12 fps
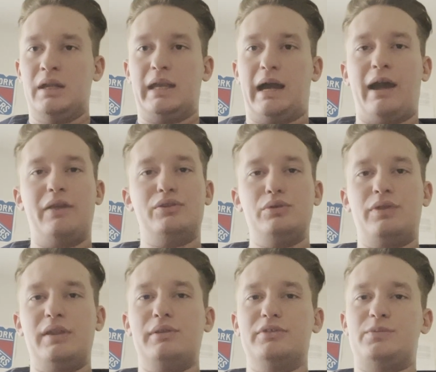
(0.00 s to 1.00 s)
Now, I do
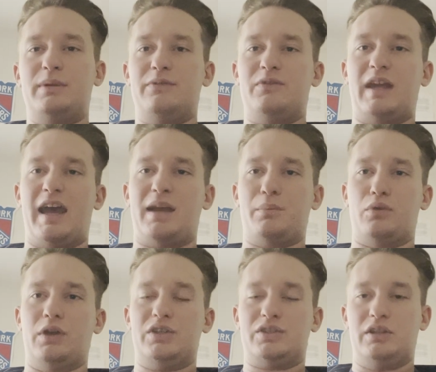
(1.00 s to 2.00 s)
think it was a bit of an
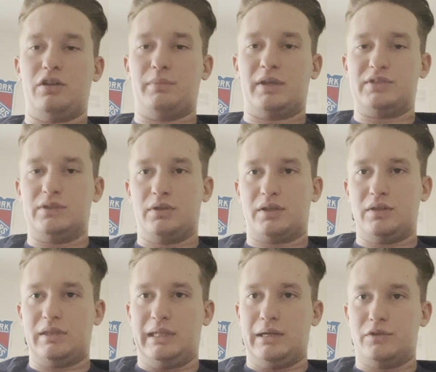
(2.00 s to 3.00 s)
admiration year, because you look at
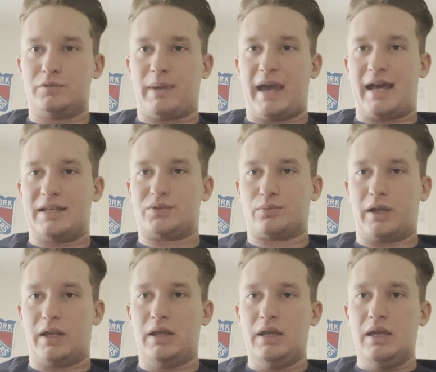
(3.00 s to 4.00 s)
the years past,
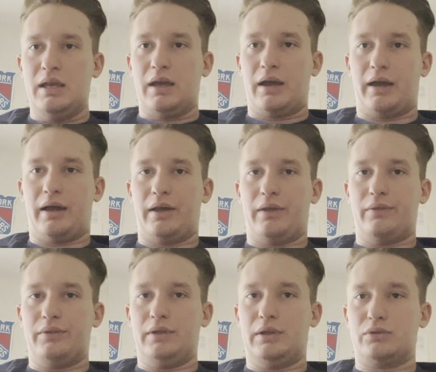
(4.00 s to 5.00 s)
right?
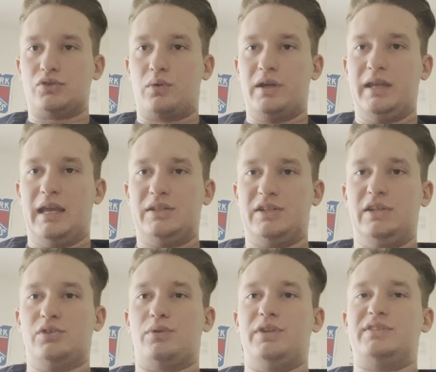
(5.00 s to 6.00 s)
You know, 2018,
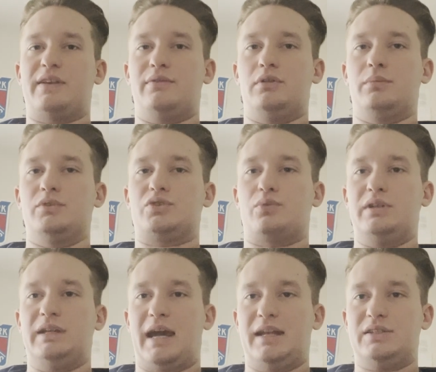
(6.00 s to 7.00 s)
27 homers.
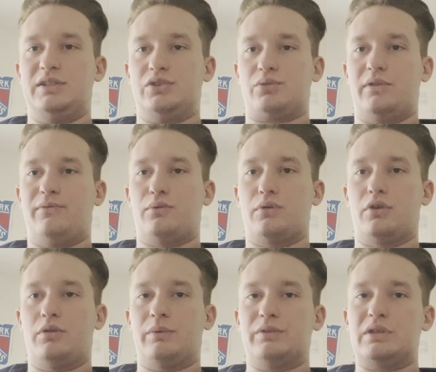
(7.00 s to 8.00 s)
2019, 24
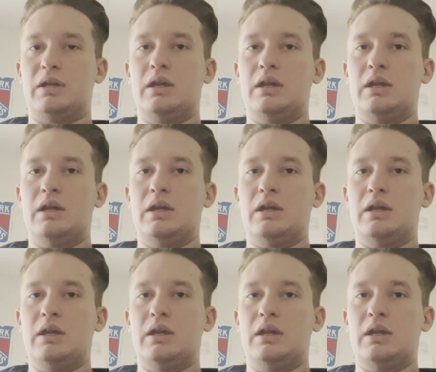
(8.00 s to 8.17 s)
homers.